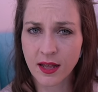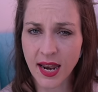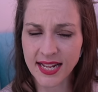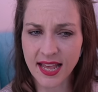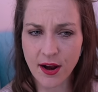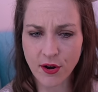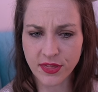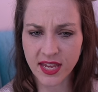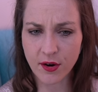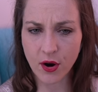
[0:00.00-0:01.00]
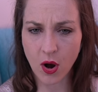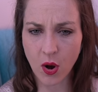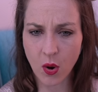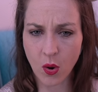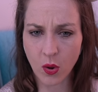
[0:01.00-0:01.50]
Like their
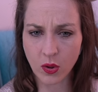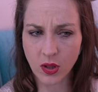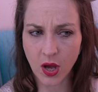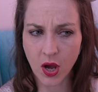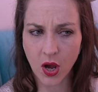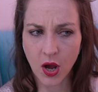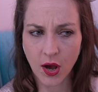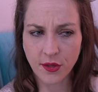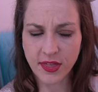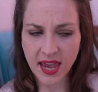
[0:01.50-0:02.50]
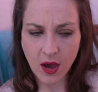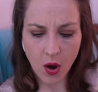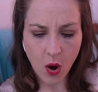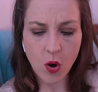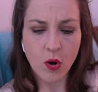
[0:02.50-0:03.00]
whole
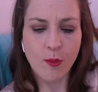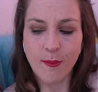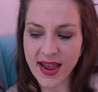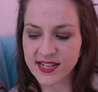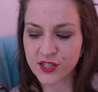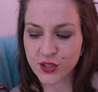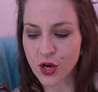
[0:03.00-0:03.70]
basis